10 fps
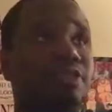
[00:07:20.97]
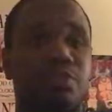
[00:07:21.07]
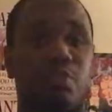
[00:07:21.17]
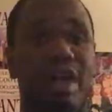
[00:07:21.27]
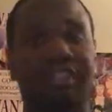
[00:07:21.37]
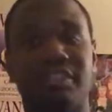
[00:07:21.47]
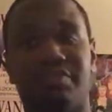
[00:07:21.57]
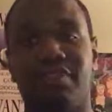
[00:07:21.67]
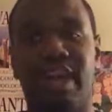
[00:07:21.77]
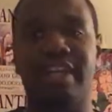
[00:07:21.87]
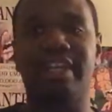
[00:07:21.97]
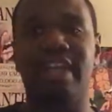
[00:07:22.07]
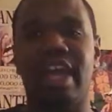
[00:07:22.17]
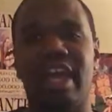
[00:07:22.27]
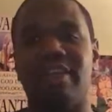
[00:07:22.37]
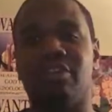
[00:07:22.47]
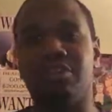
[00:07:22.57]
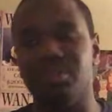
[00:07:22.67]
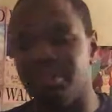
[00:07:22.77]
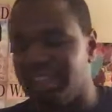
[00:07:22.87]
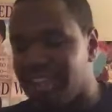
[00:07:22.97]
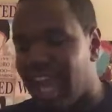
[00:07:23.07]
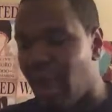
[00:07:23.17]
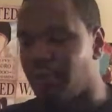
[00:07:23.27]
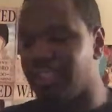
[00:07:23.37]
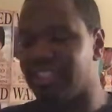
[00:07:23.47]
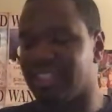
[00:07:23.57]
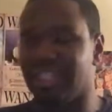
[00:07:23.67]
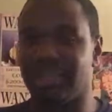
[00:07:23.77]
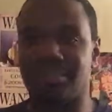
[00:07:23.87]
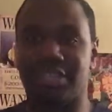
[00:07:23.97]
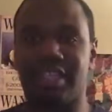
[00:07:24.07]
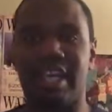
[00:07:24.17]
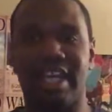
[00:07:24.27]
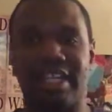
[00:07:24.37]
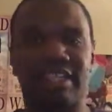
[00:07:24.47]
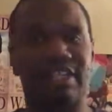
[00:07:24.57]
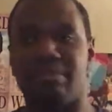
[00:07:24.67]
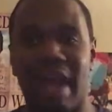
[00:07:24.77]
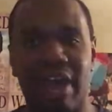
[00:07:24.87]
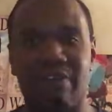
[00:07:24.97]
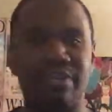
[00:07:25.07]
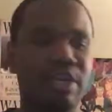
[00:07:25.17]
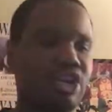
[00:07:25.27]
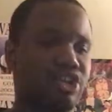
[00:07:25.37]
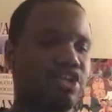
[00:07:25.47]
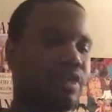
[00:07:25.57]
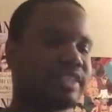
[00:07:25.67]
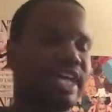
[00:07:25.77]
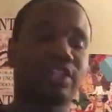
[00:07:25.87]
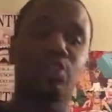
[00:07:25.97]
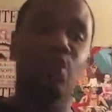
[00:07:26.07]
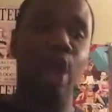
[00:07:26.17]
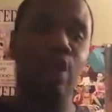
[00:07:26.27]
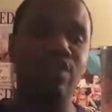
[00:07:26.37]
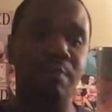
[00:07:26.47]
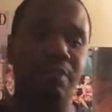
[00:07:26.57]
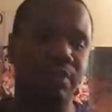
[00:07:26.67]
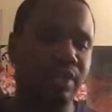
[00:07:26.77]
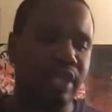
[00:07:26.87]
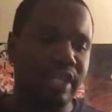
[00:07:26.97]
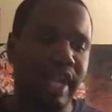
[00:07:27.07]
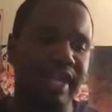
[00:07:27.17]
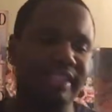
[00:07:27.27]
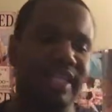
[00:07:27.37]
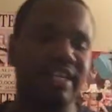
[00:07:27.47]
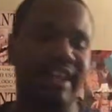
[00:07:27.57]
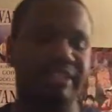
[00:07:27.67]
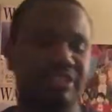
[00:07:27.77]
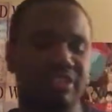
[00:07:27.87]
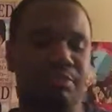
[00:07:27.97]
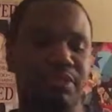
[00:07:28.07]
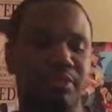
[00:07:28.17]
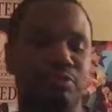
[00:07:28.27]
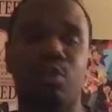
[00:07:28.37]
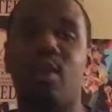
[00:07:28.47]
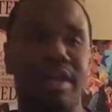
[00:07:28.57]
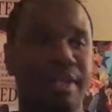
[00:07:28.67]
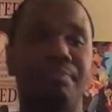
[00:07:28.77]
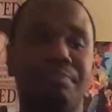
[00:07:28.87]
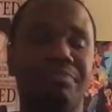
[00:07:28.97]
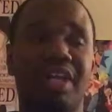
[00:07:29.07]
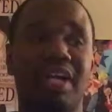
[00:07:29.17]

just watching the fight, and he's going to use his cowardly scheme just to get into the battle. It's like the Royal Rumble. Like, let's say your entrance number 20,